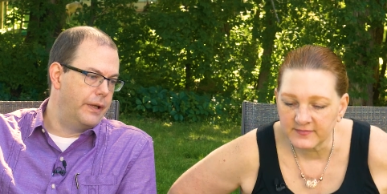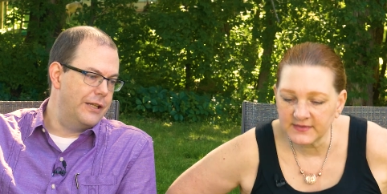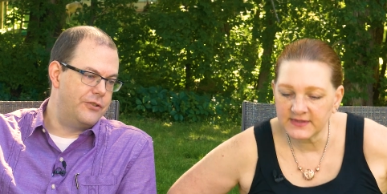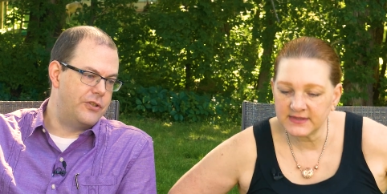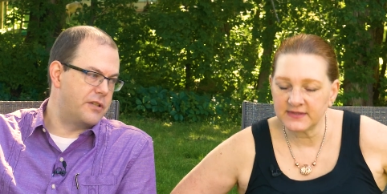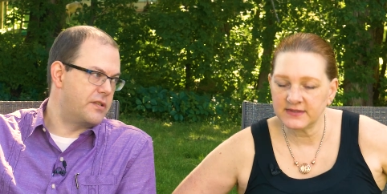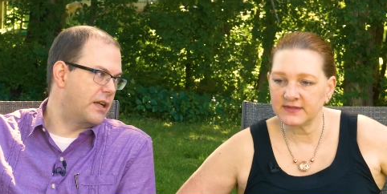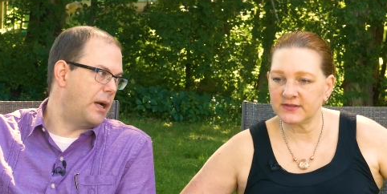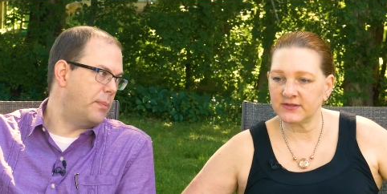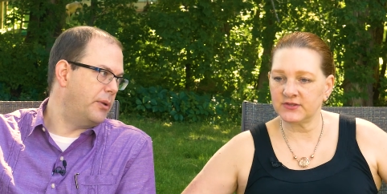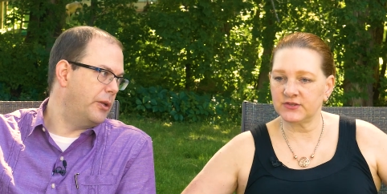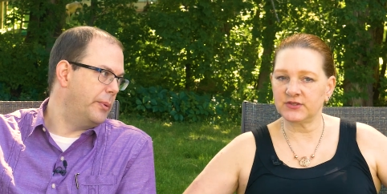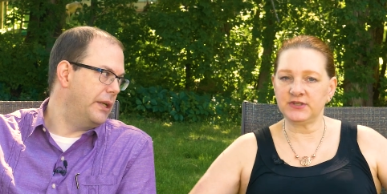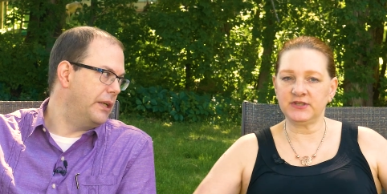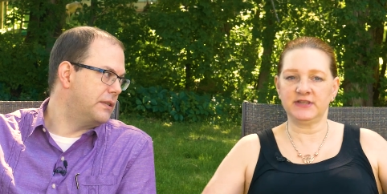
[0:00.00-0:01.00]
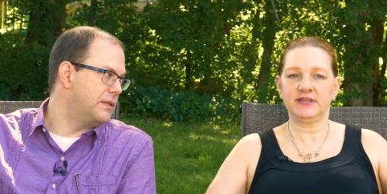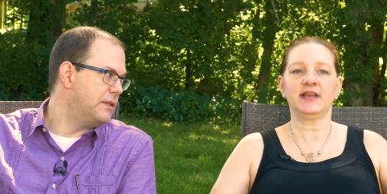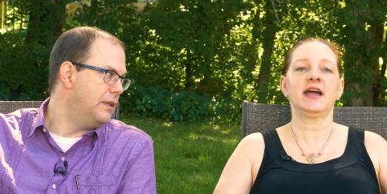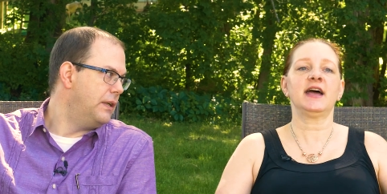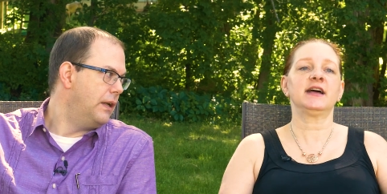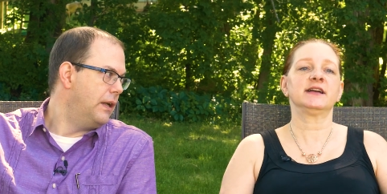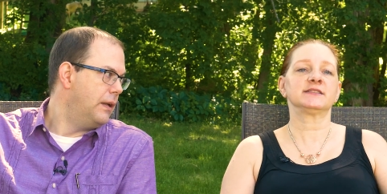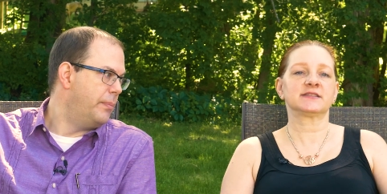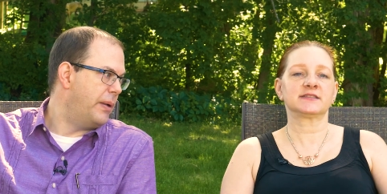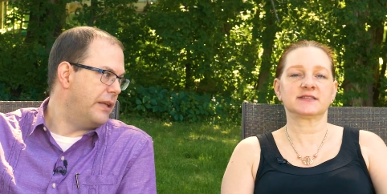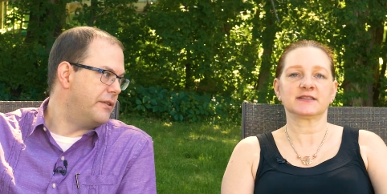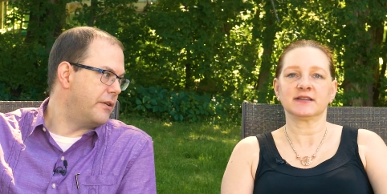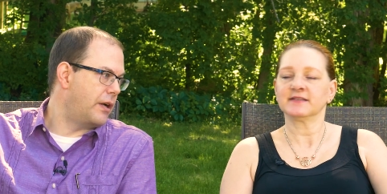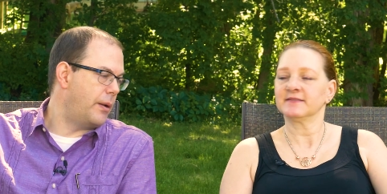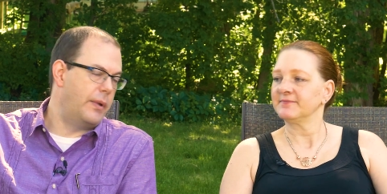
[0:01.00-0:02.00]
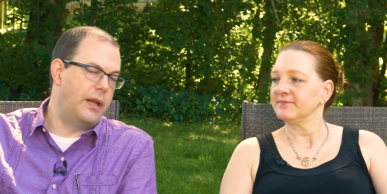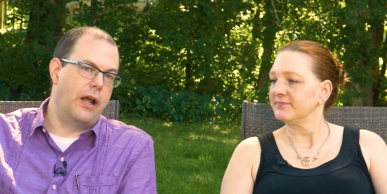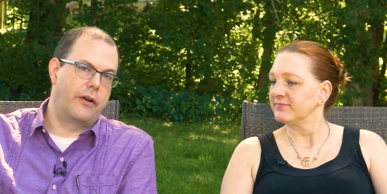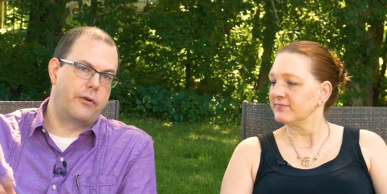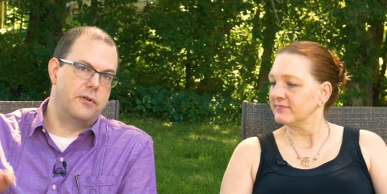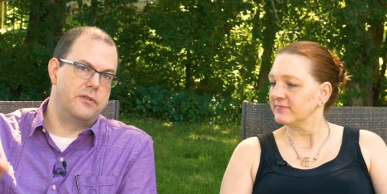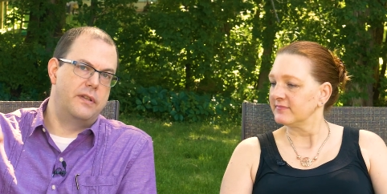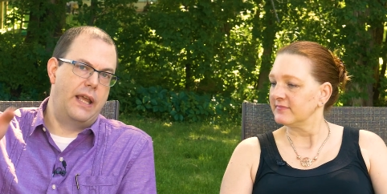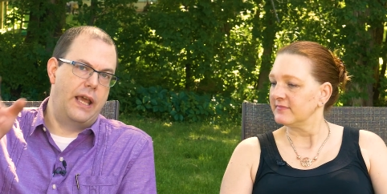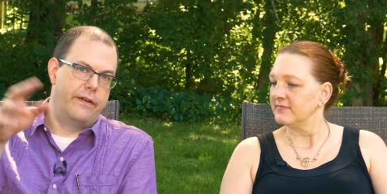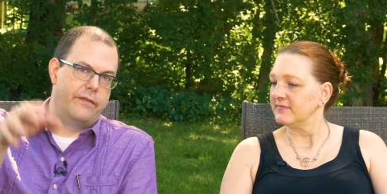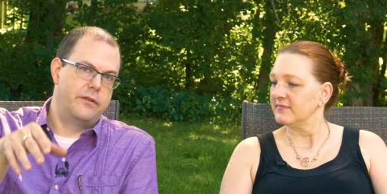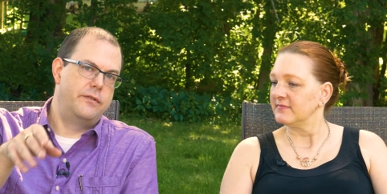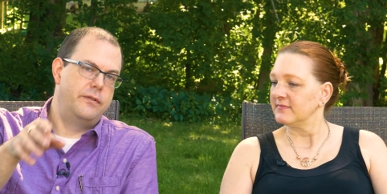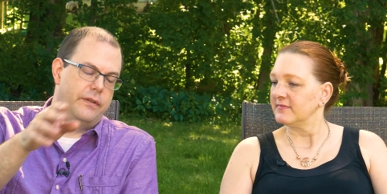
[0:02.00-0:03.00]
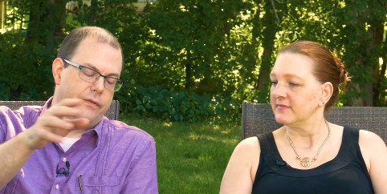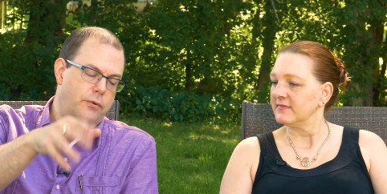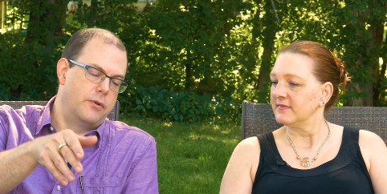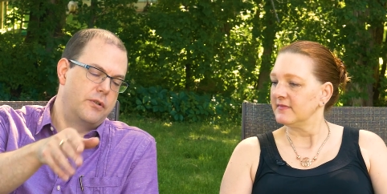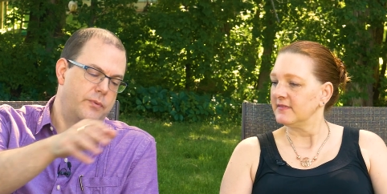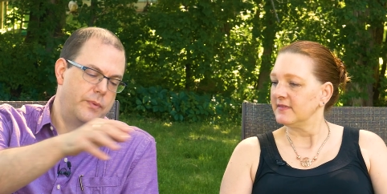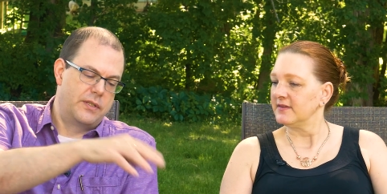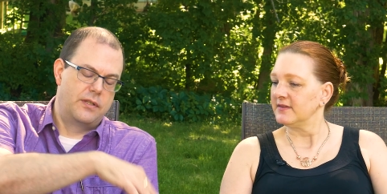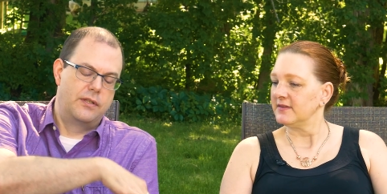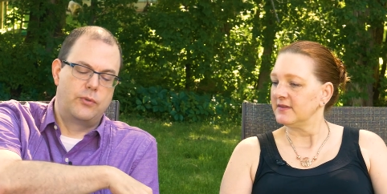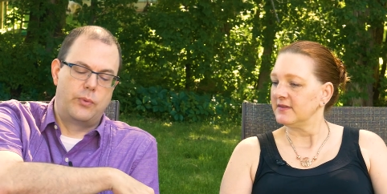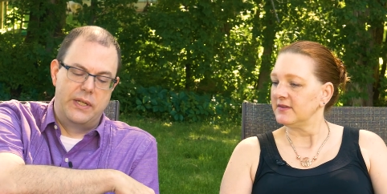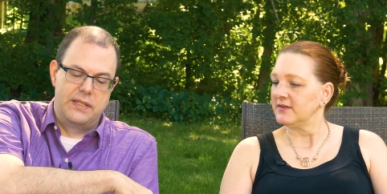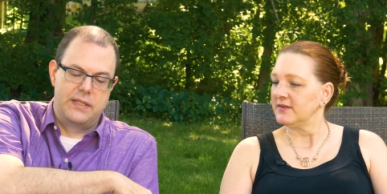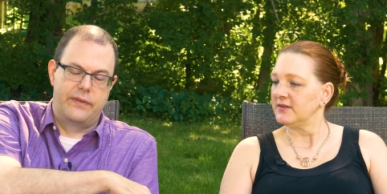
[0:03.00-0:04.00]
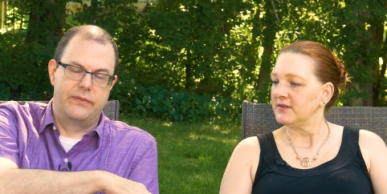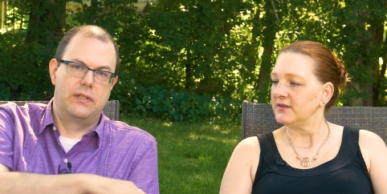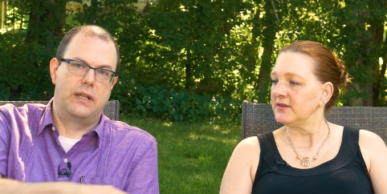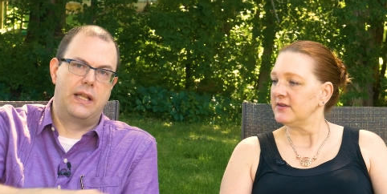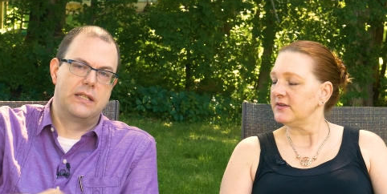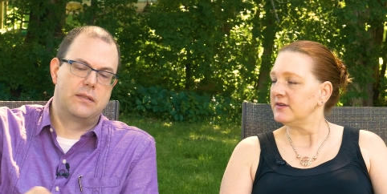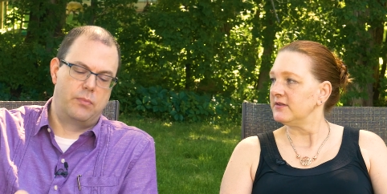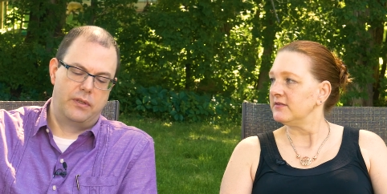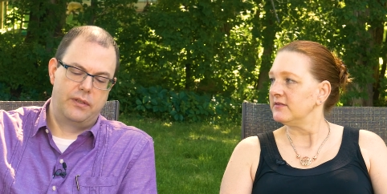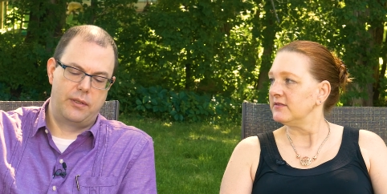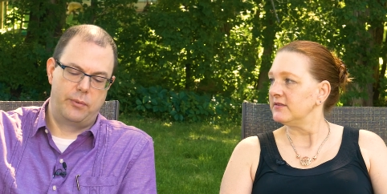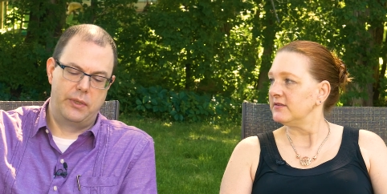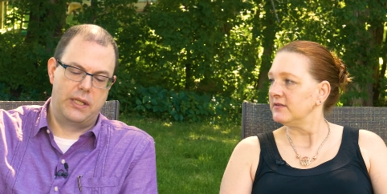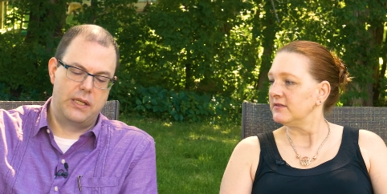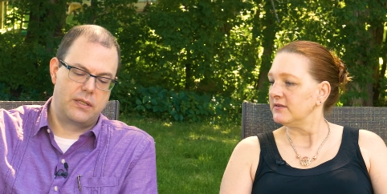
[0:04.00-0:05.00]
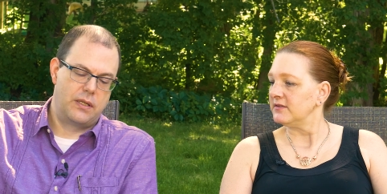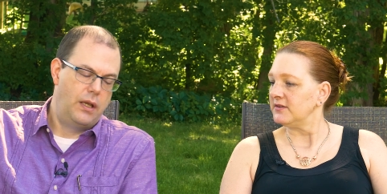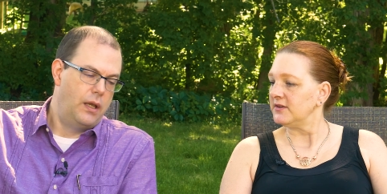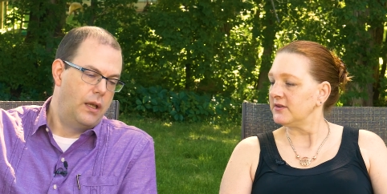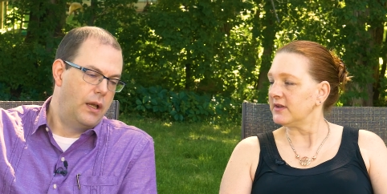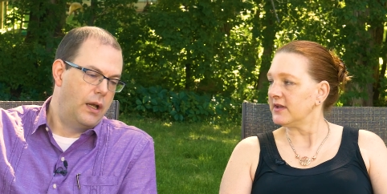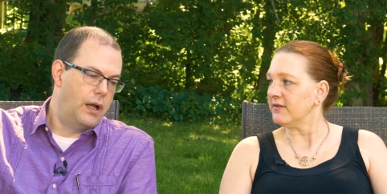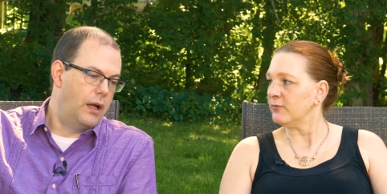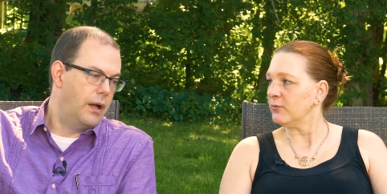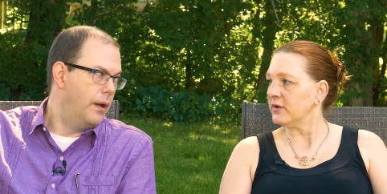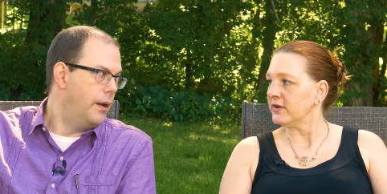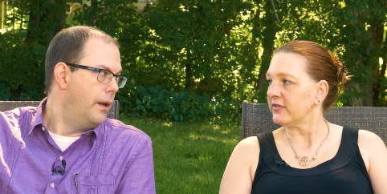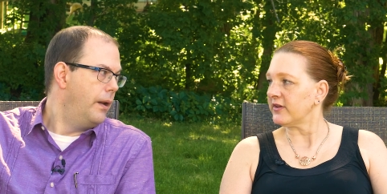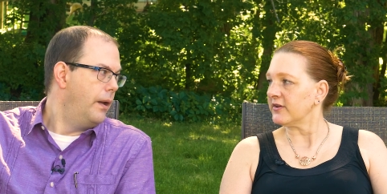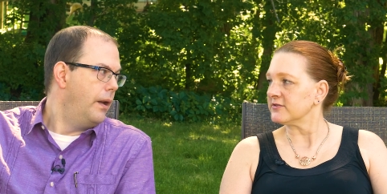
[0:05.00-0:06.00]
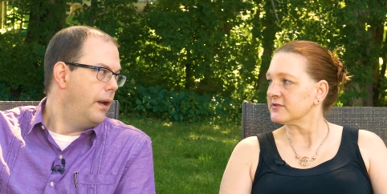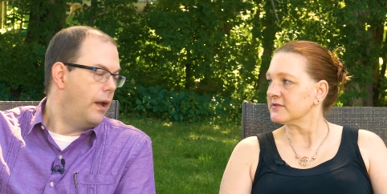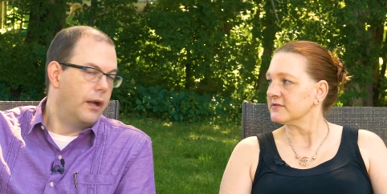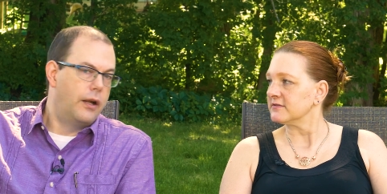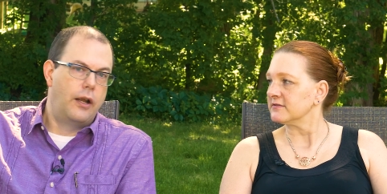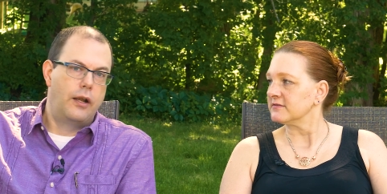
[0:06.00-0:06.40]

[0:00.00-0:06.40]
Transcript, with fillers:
Speaker 1: in just a couple of weeks. Yes. Pens are coming. Now, of course, the anniversary, of course, was the 27th of last month, I realize.
Speaker 2: You can have uh, one of those.